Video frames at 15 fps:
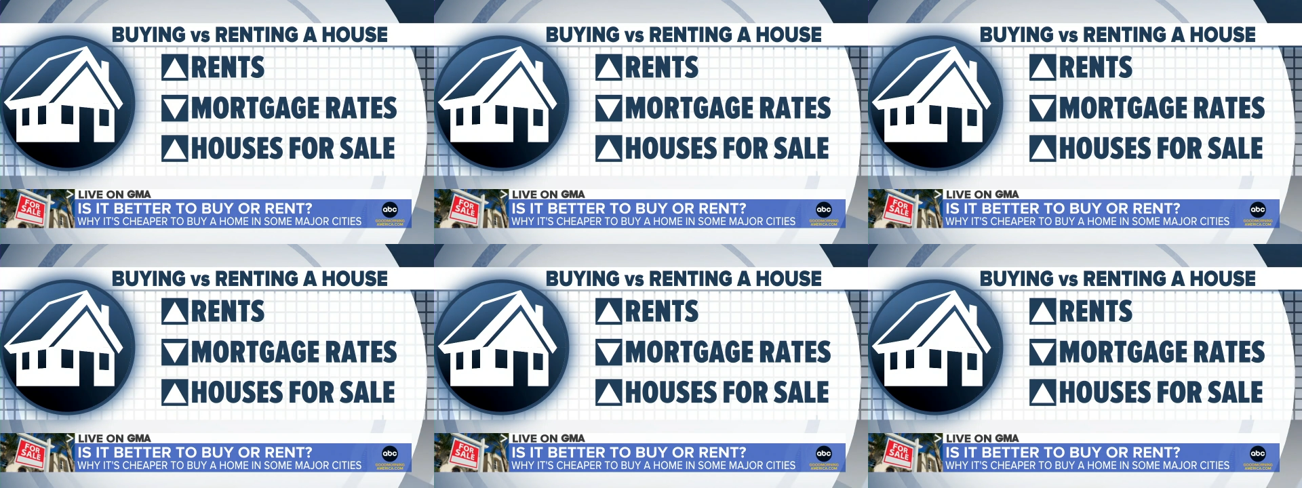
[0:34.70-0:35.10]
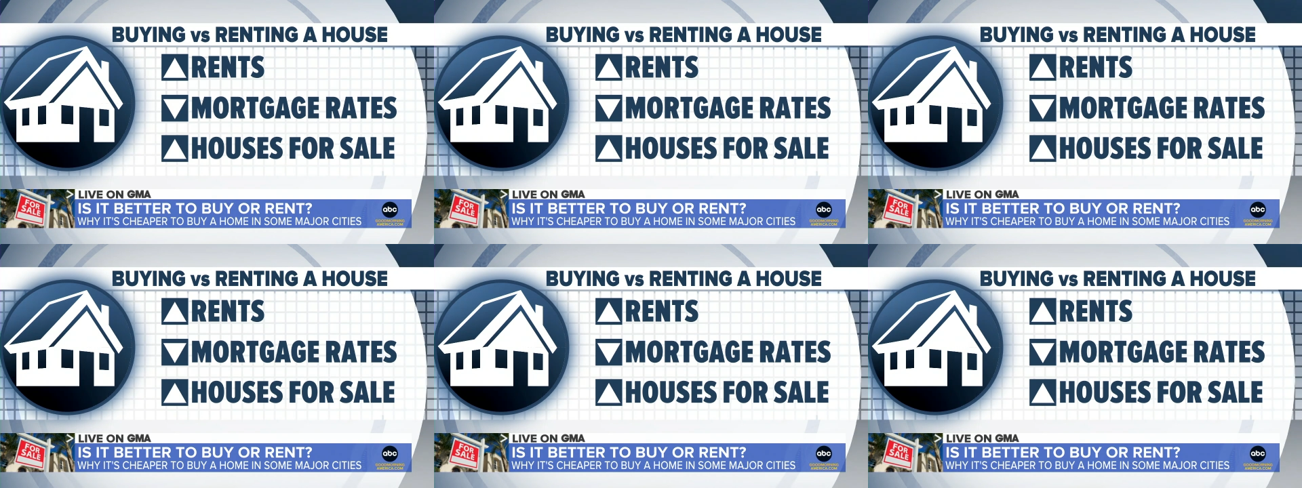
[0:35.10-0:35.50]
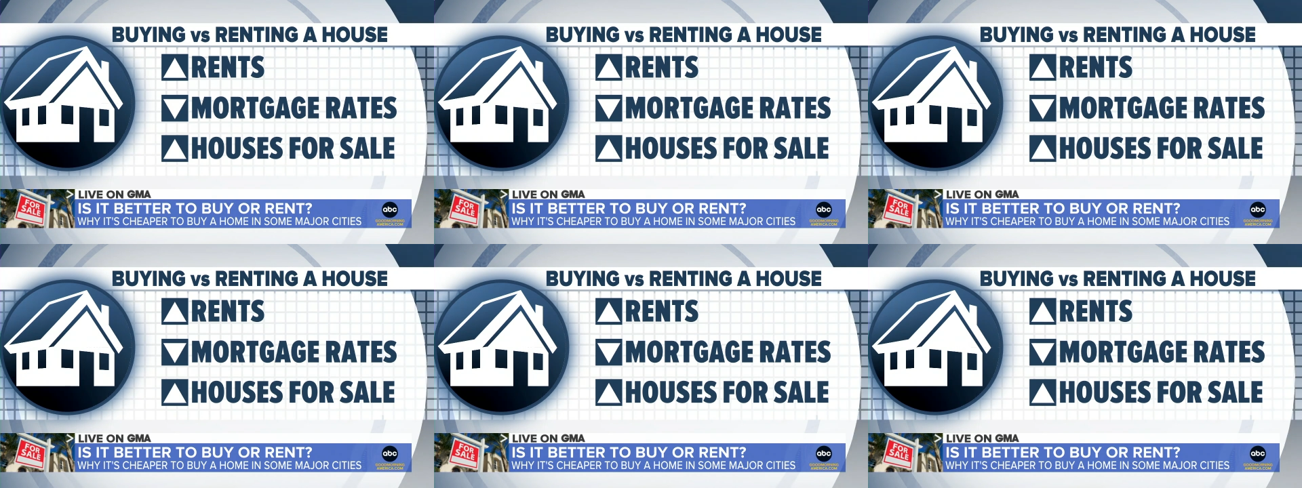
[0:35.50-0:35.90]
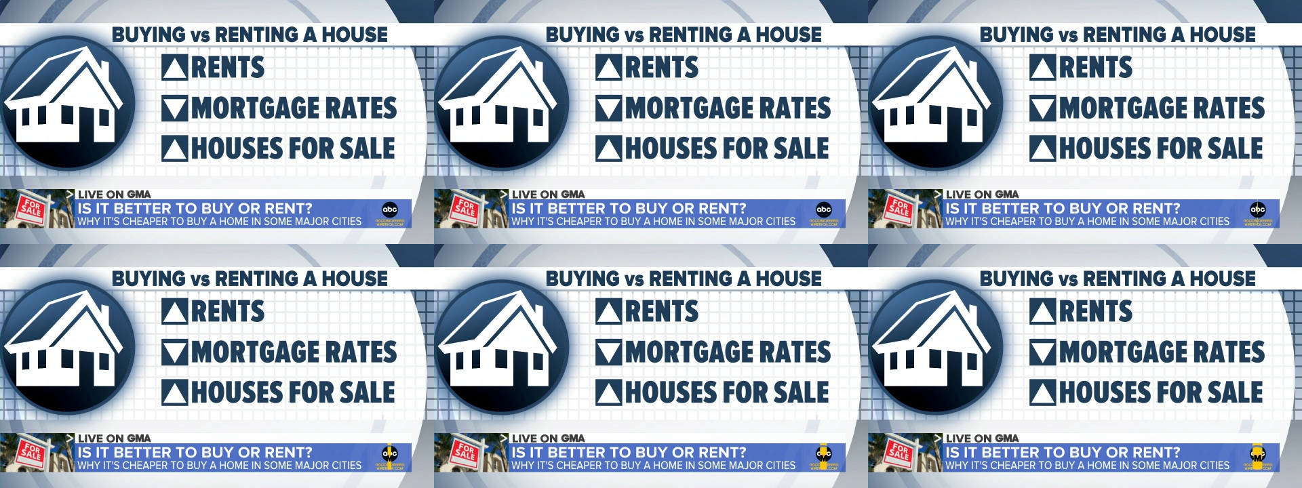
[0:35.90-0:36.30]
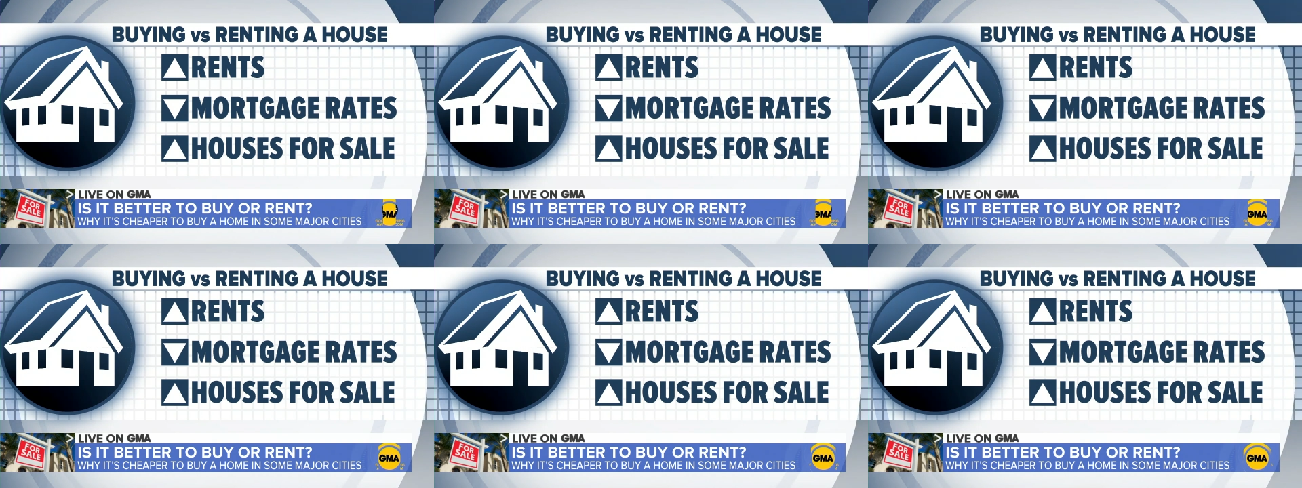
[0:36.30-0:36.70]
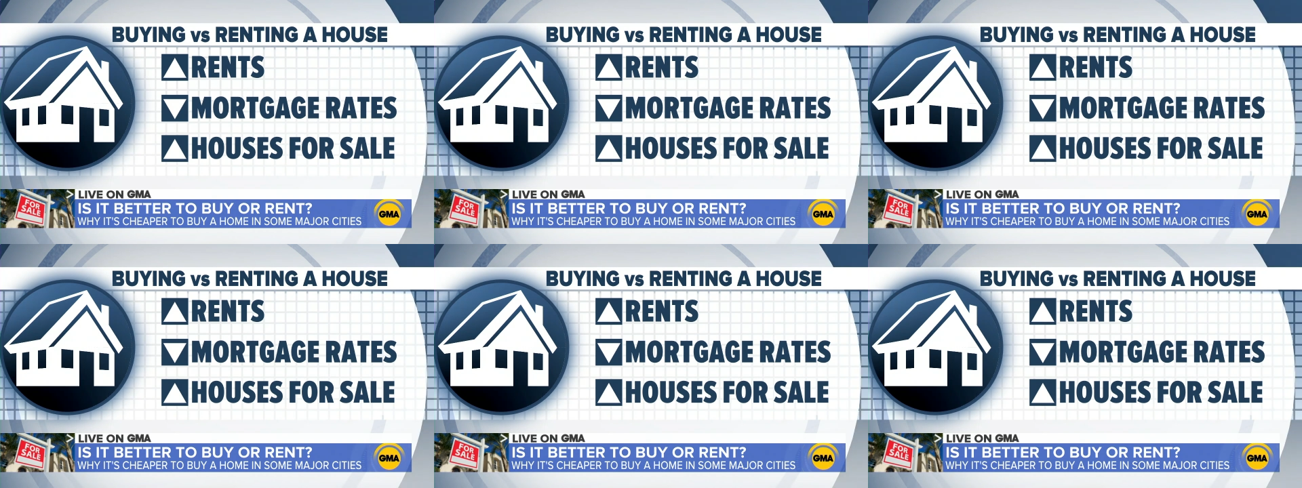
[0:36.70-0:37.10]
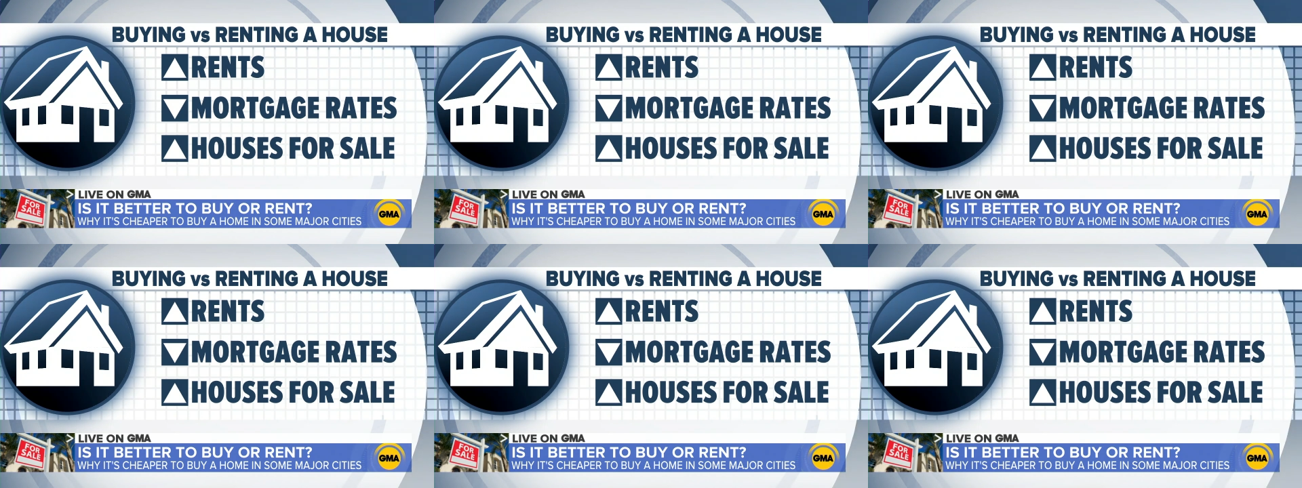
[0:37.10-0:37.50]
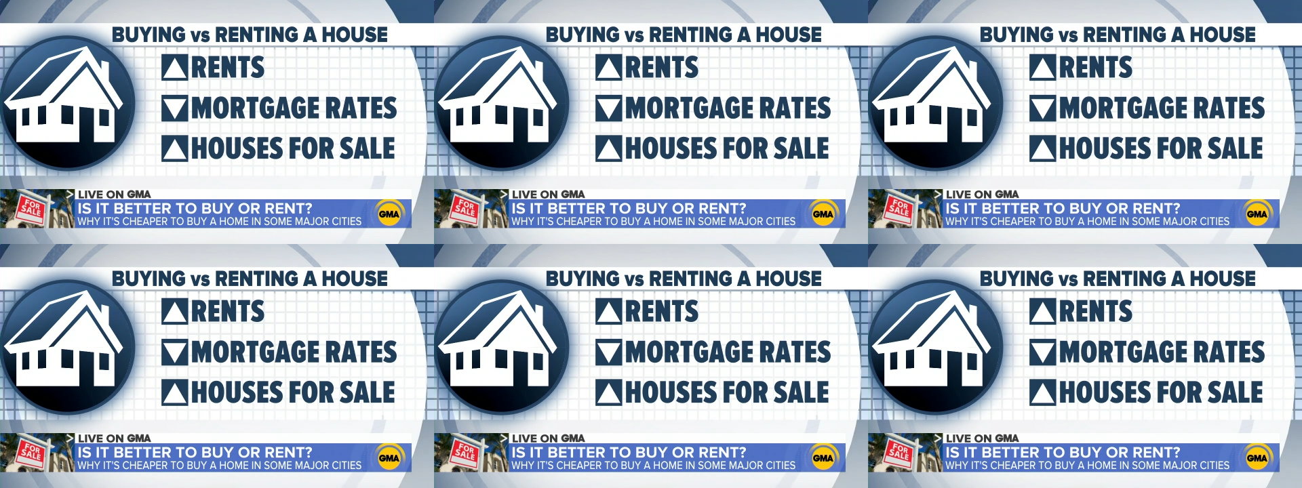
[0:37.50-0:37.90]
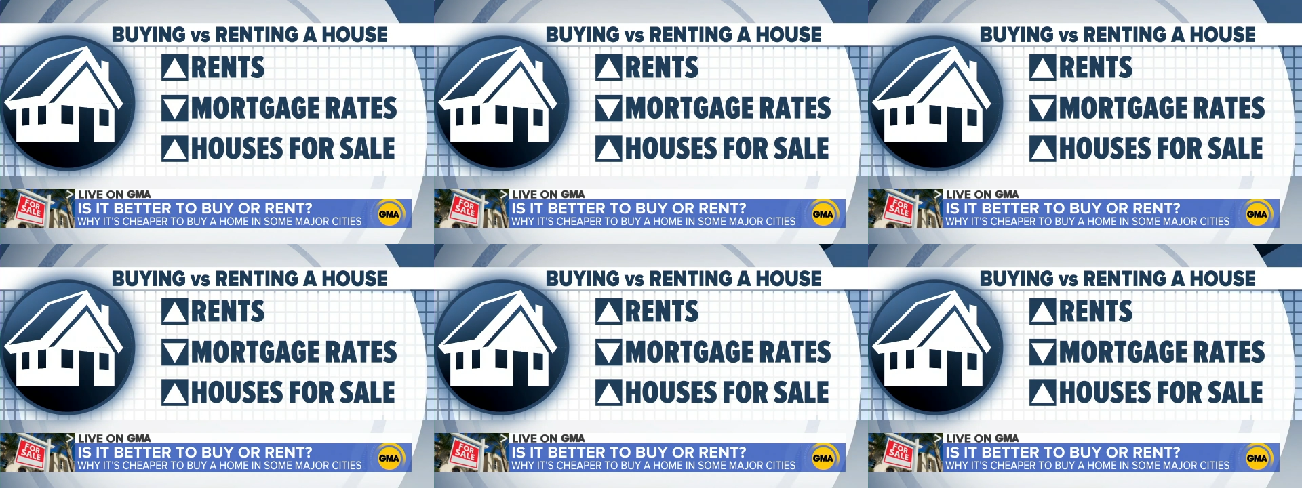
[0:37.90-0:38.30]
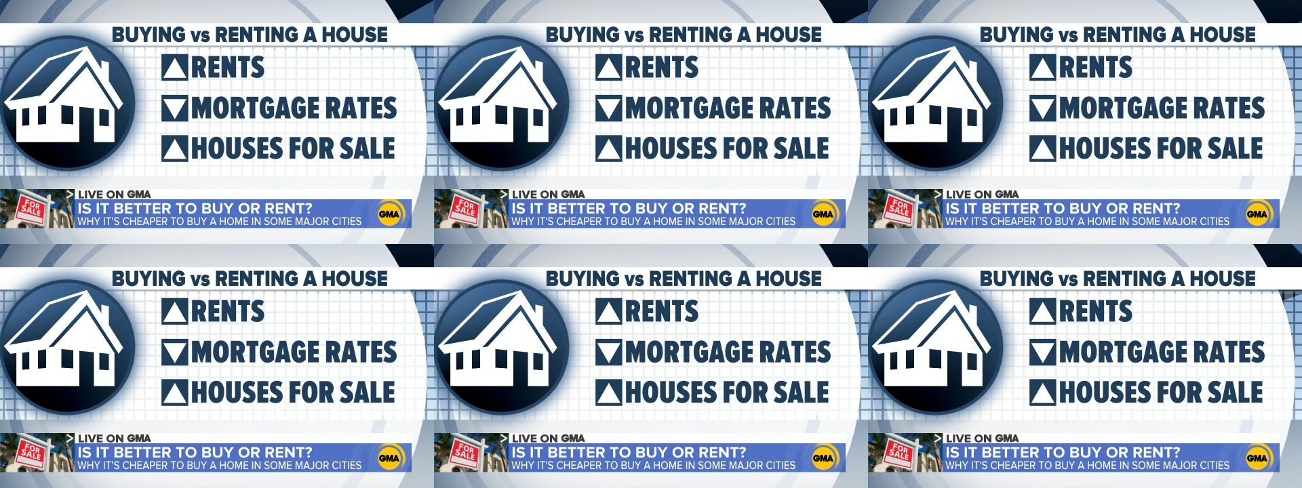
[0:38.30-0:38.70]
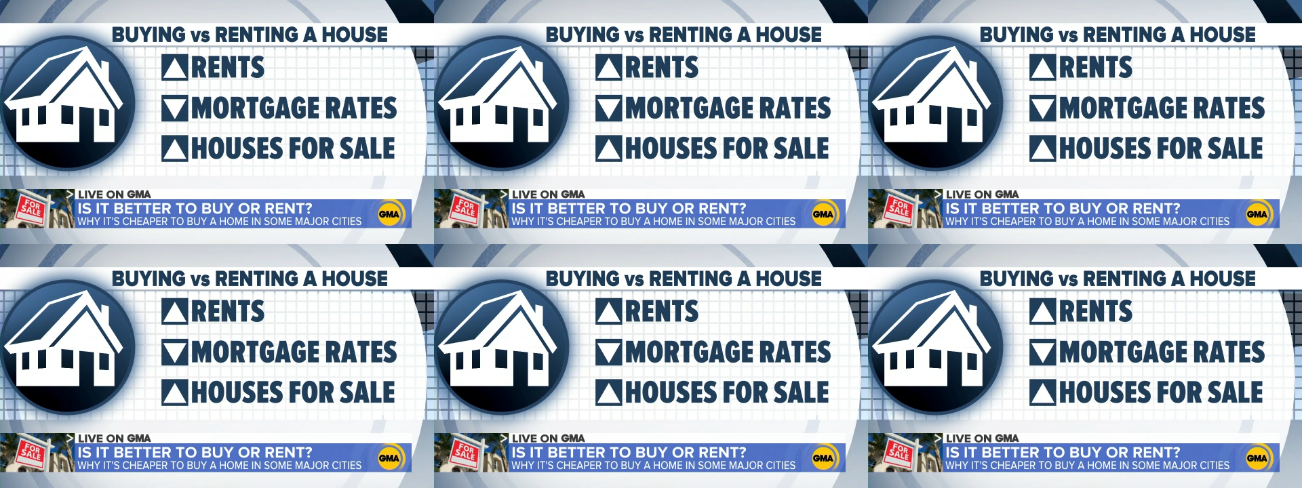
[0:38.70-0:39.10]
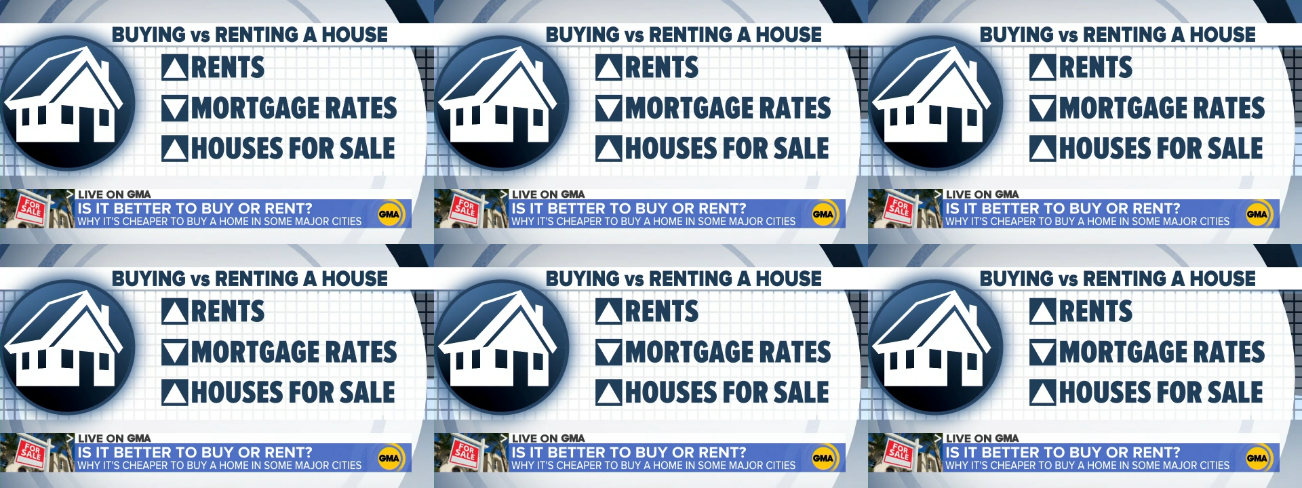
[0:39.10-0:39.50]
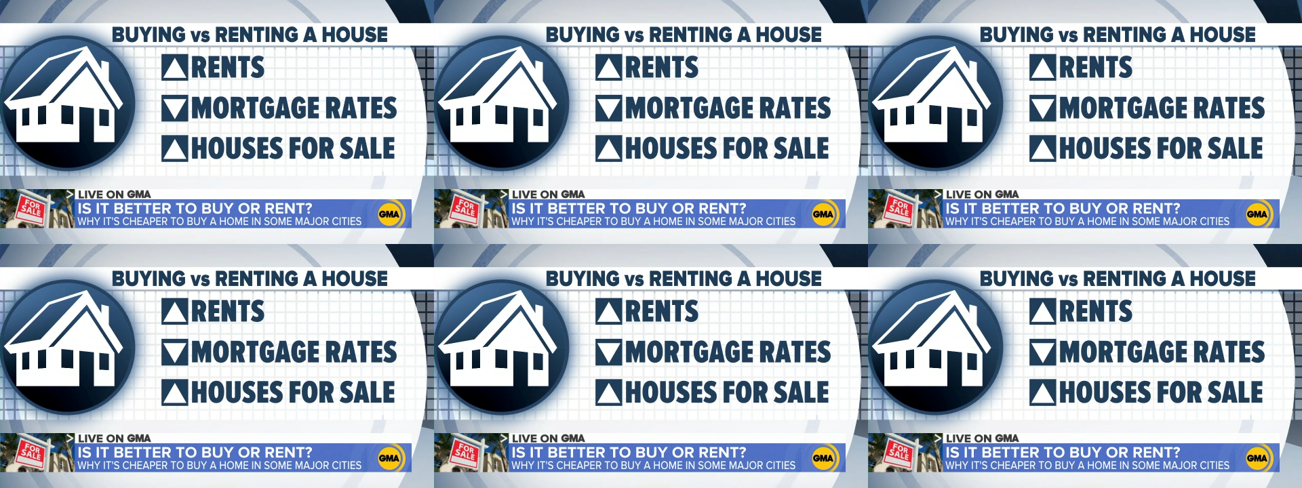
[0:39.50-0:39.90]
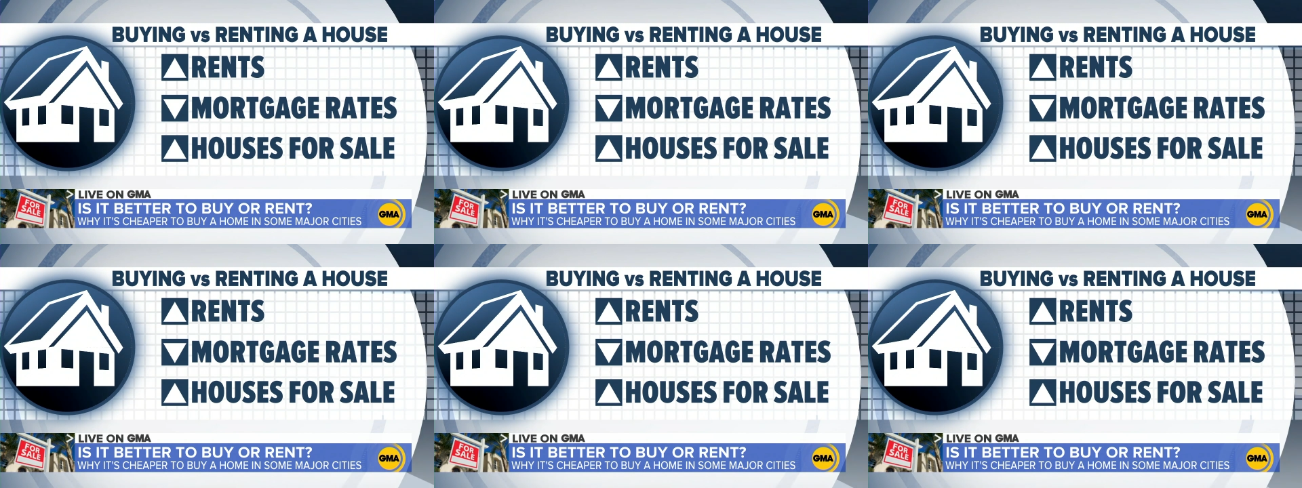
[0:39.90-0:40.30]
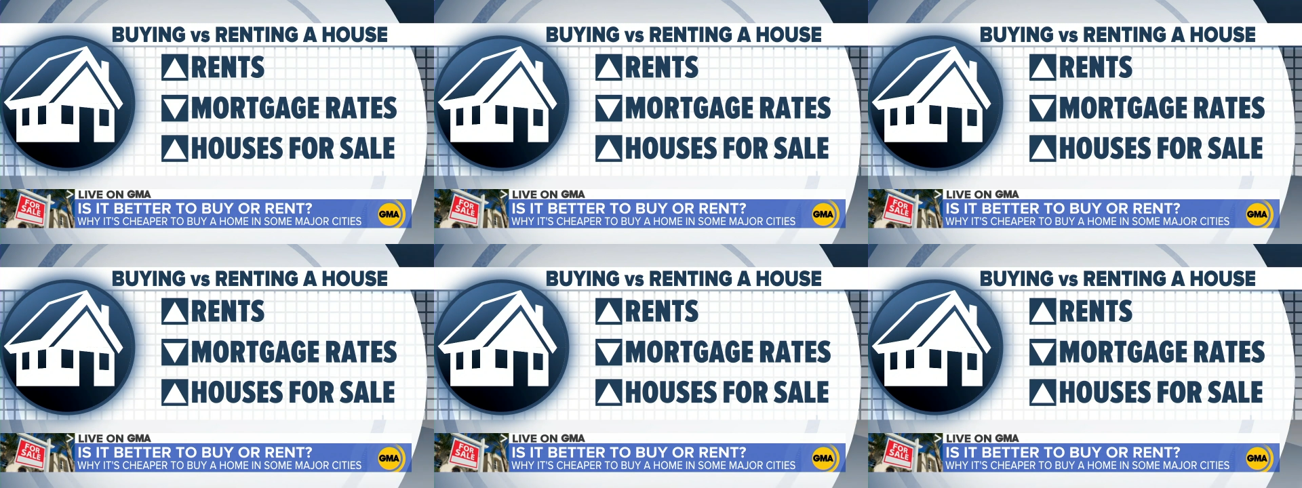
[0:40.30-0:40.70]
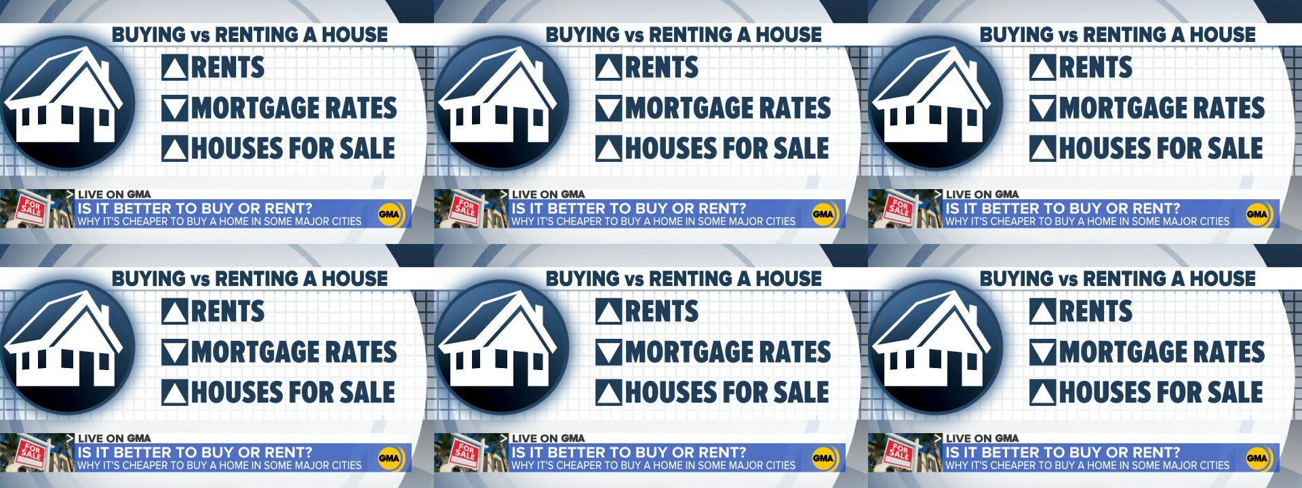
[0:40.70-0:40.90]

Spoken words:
(no speaker visible)